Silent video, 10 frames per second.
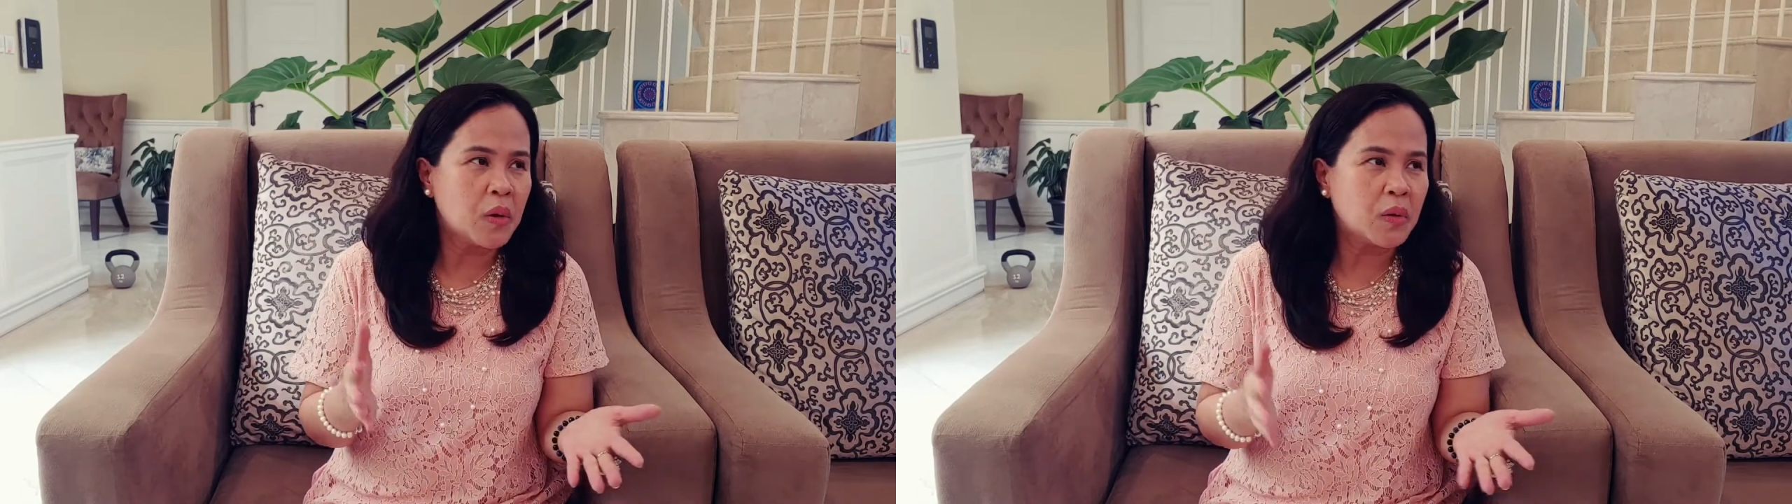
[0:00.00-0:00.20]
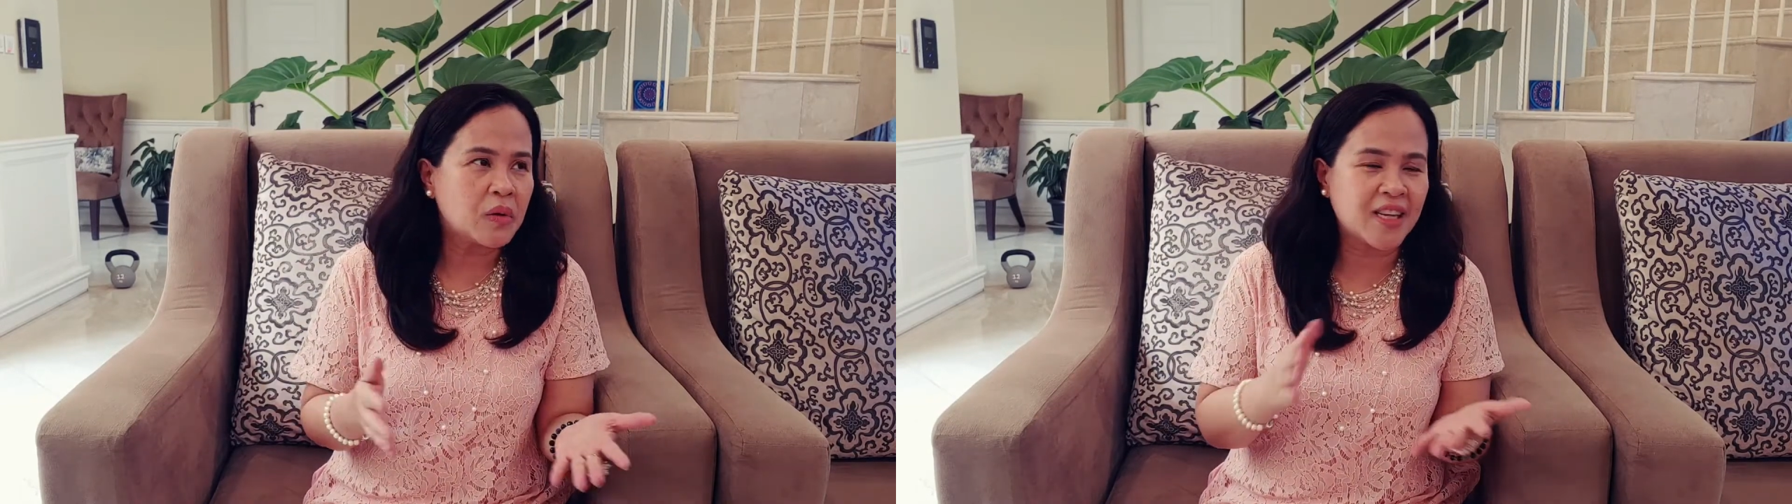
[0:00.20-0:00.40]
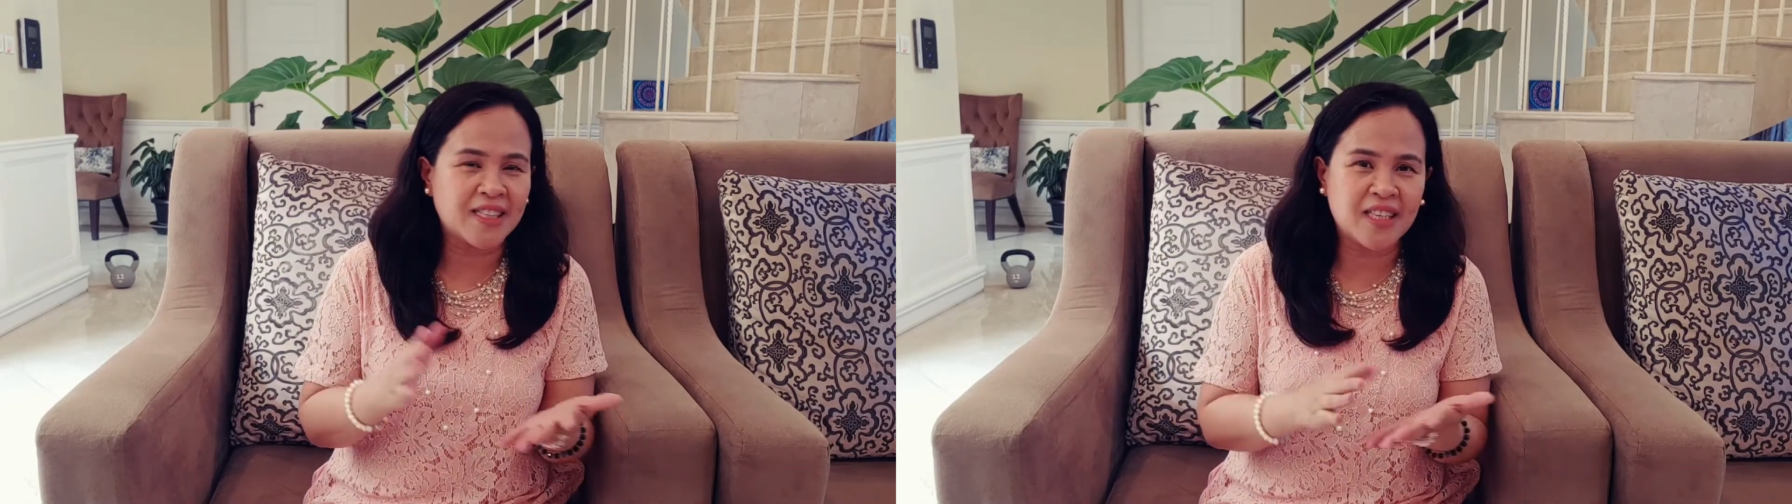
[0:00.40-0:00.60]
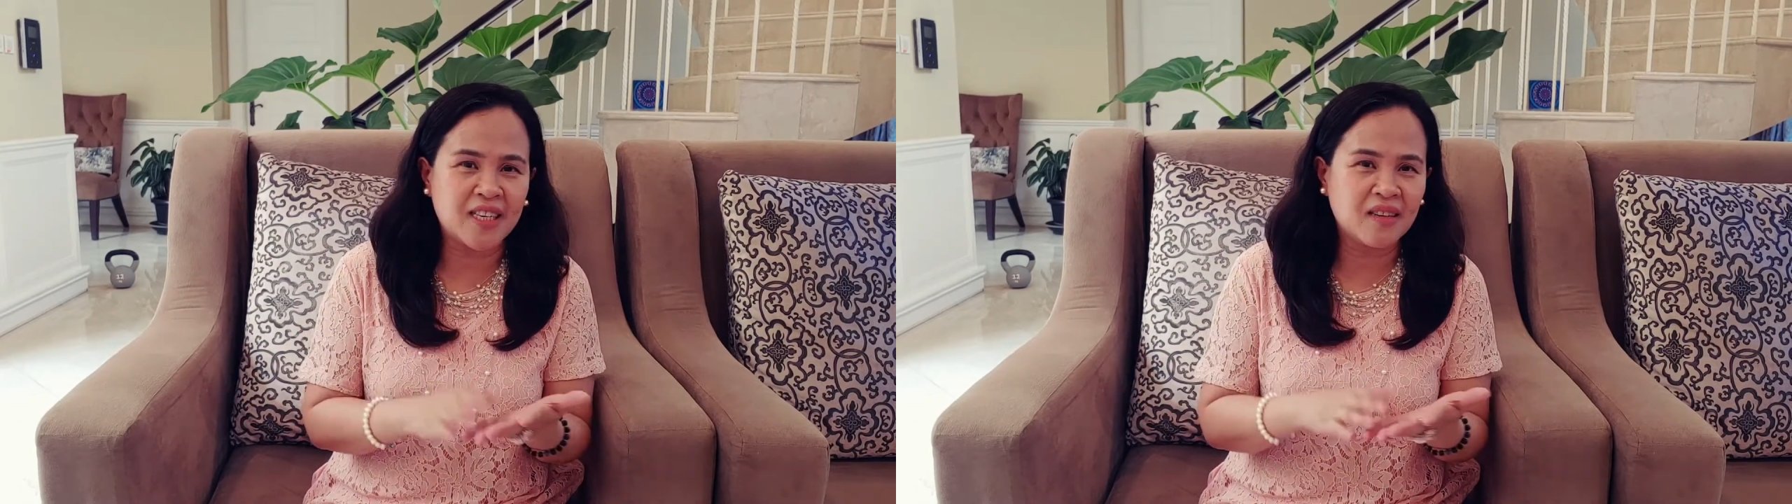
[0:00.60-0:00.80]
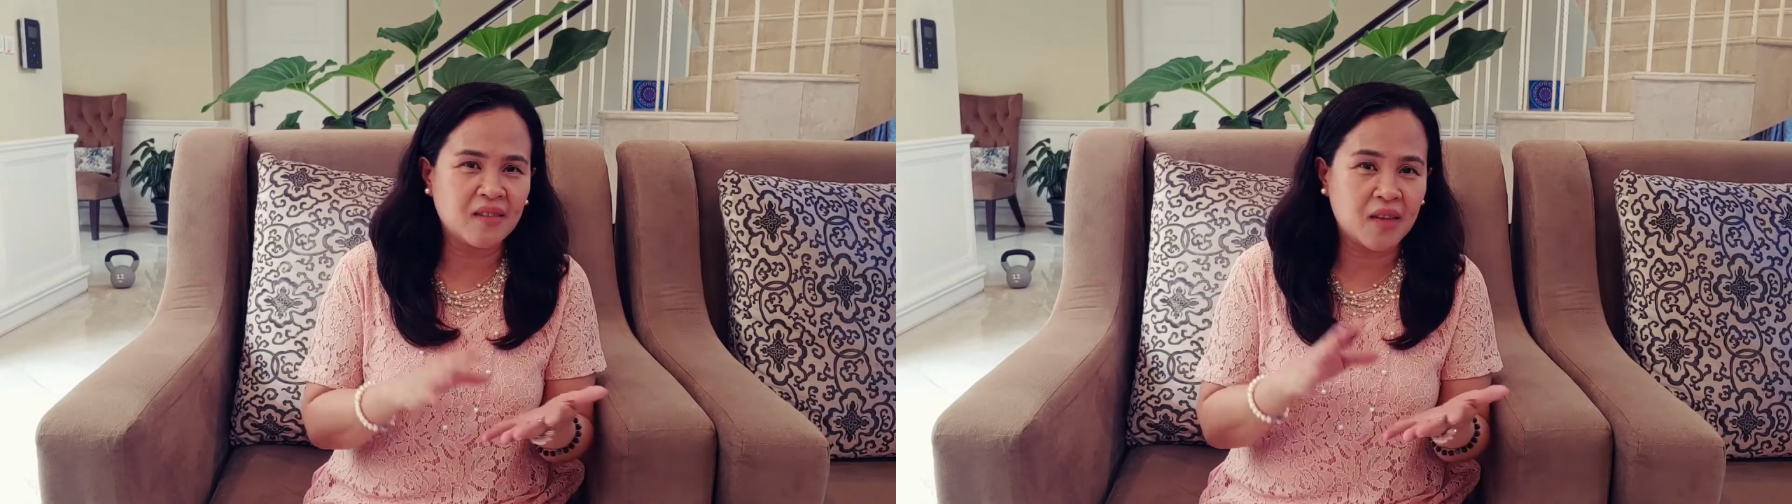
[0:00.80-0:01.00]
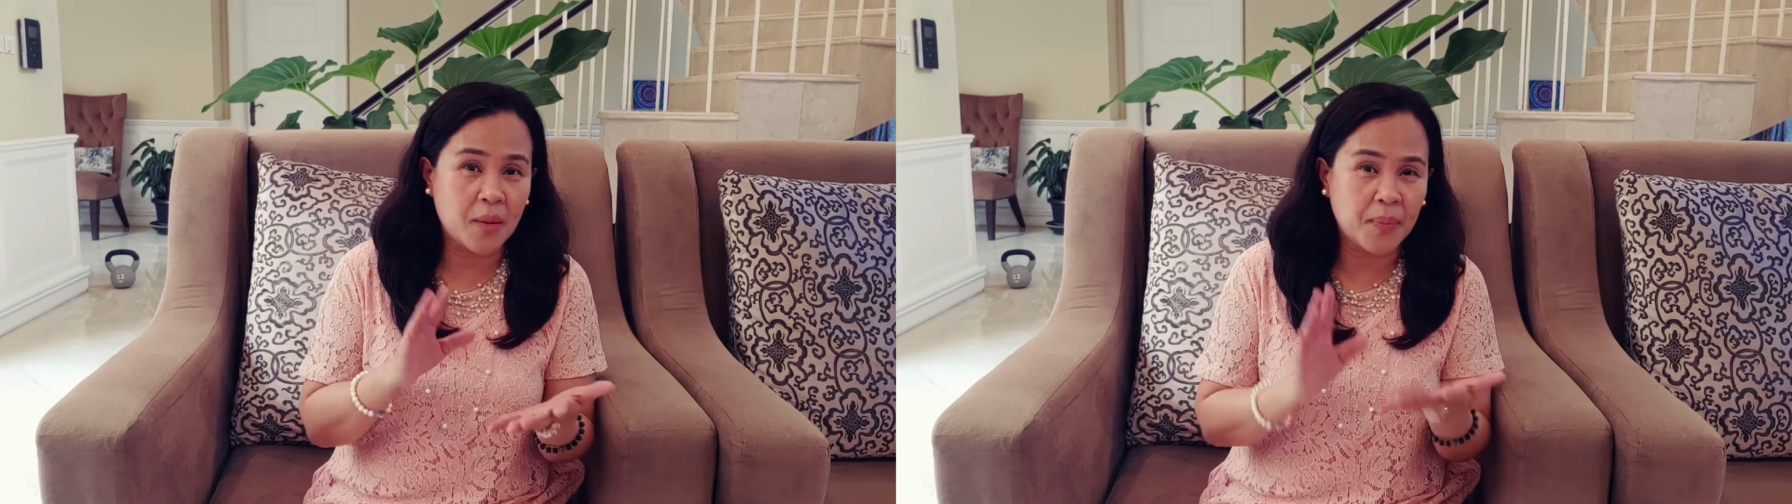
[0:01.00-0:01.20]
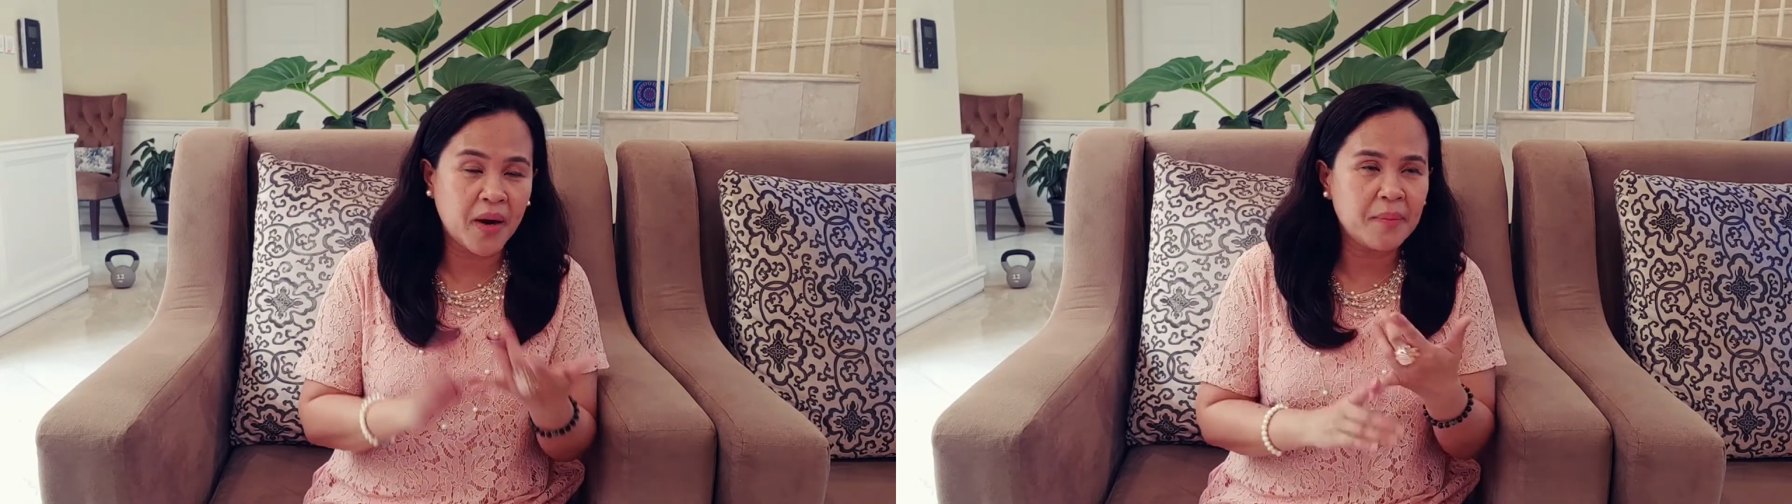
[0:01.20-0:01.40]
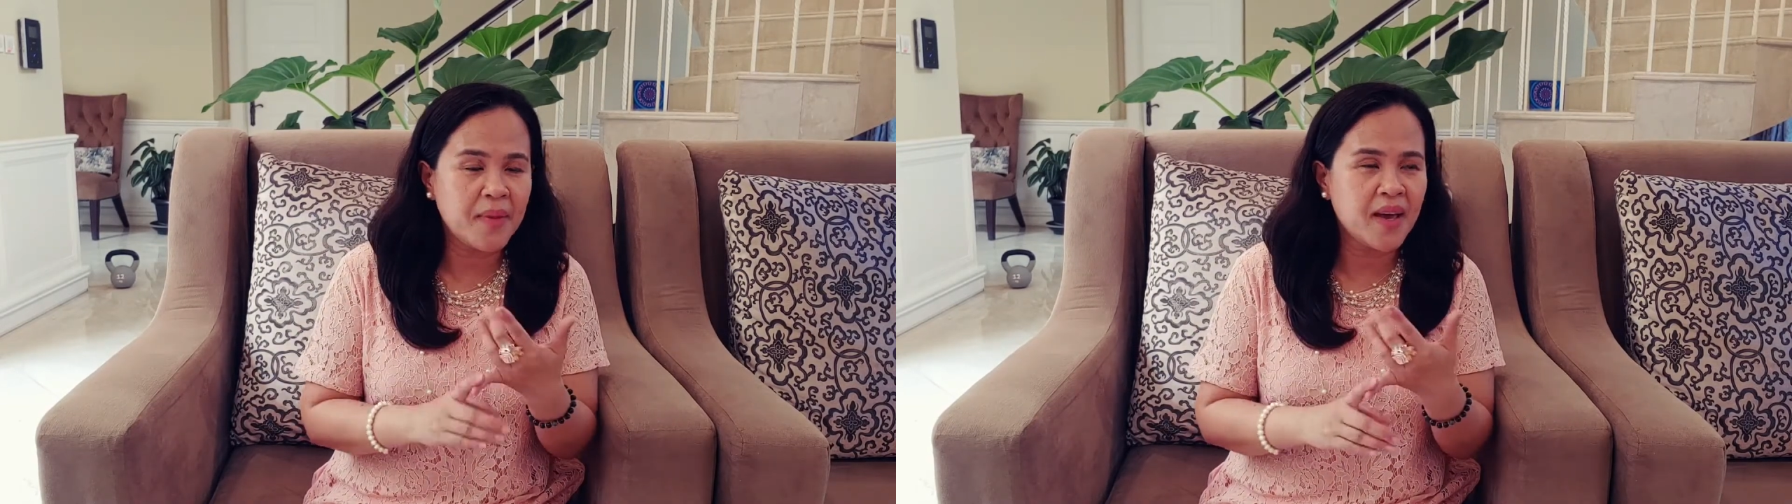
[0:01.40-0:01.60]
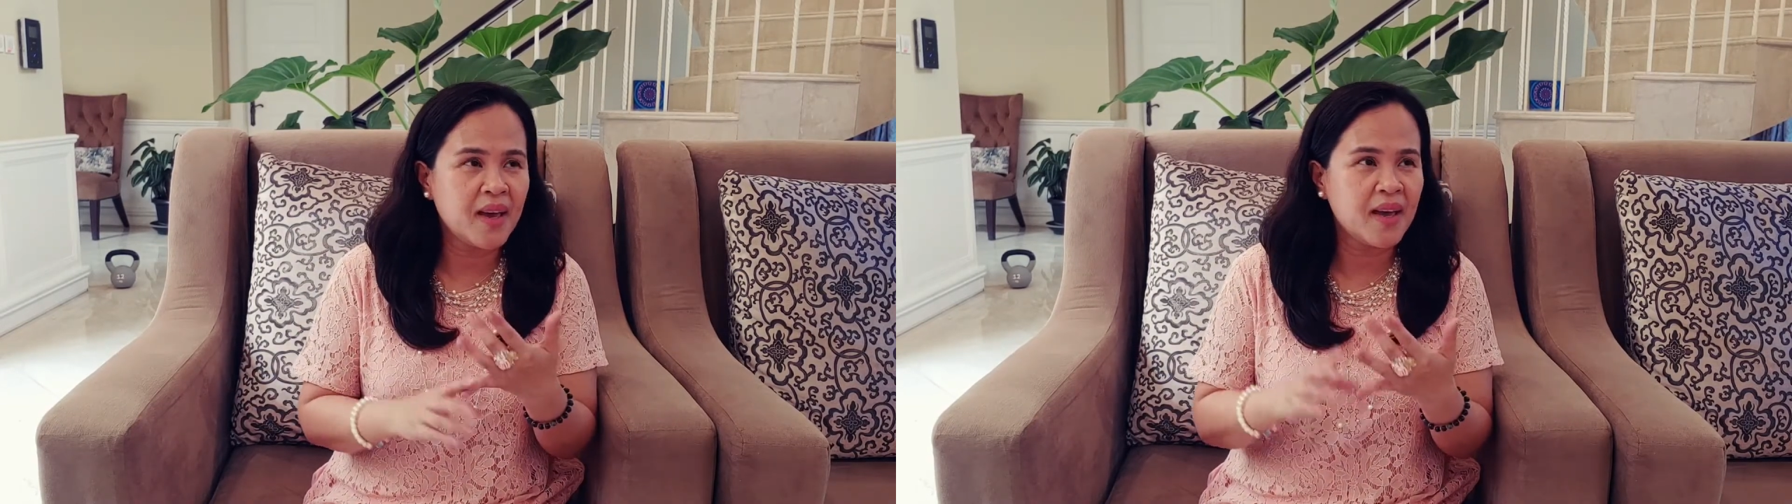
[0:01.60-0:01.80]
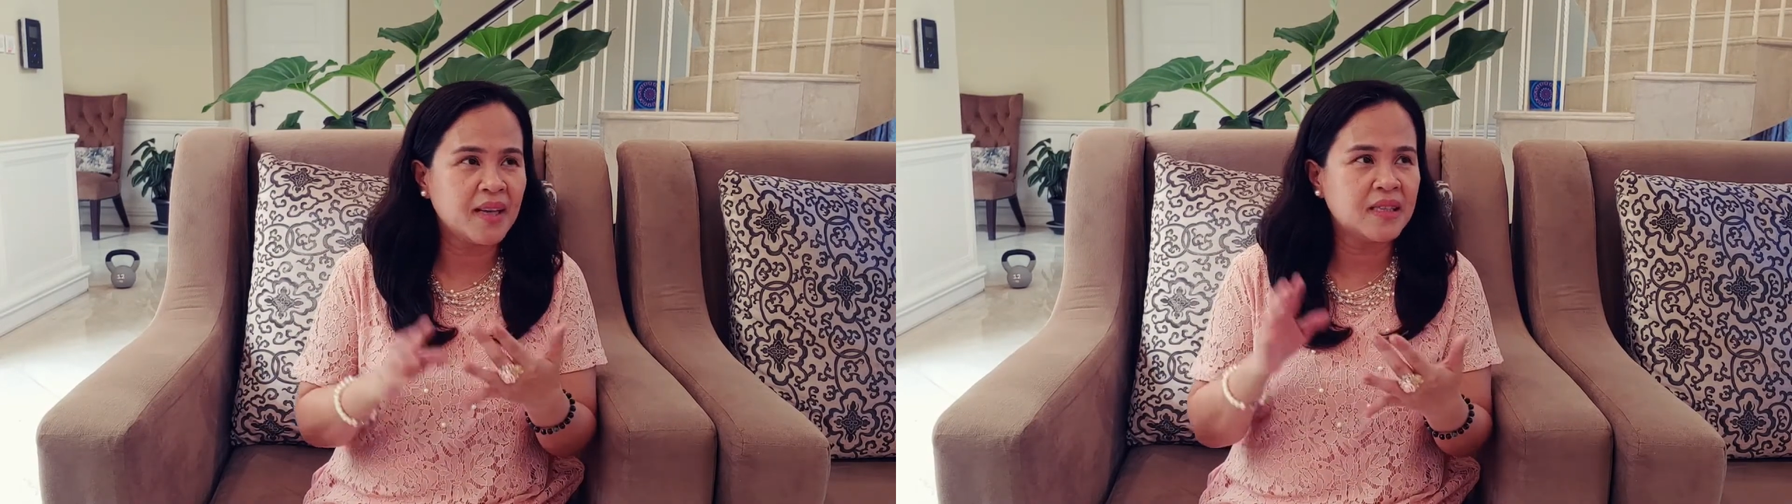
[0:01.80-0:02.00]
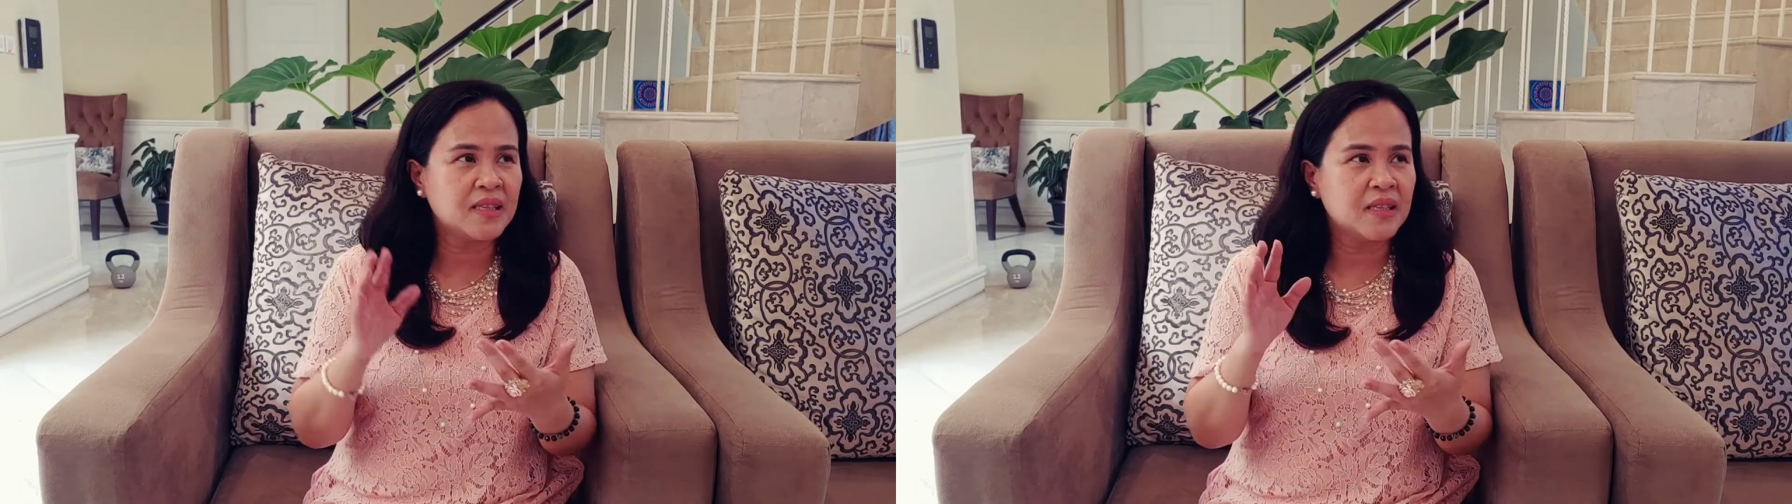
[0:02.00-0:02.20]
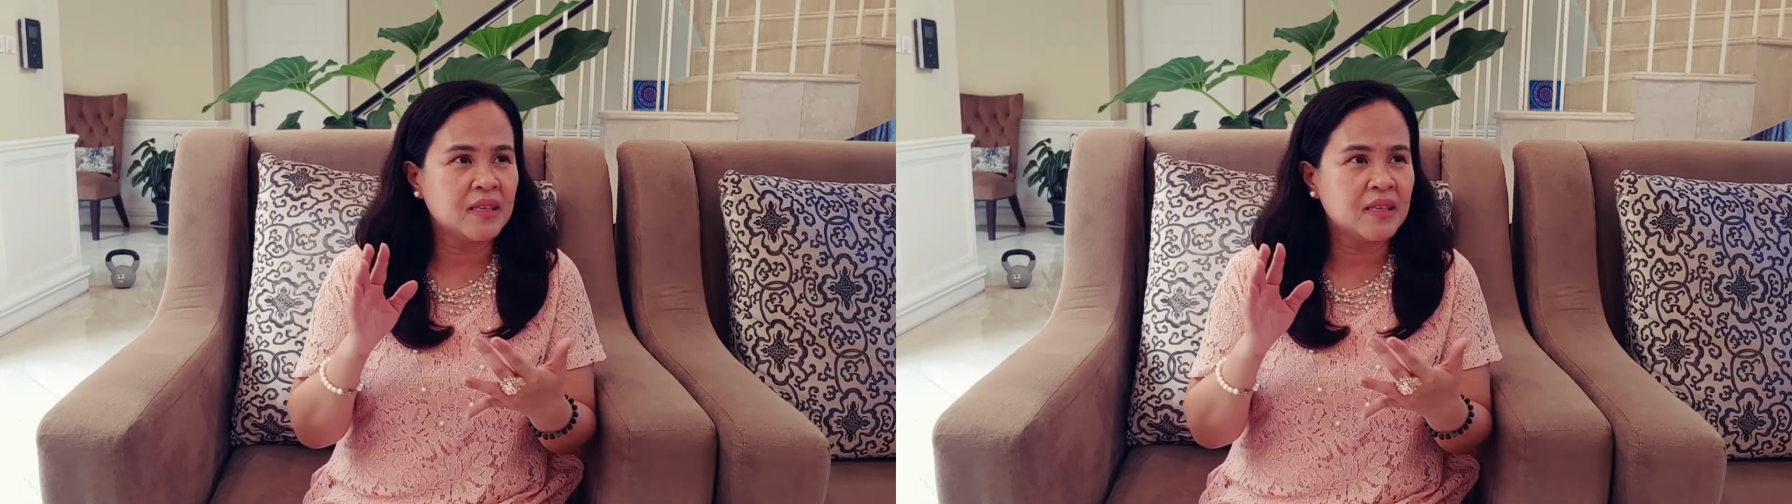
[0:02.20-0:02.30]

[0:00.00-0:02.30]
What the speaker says: cutting the apartment,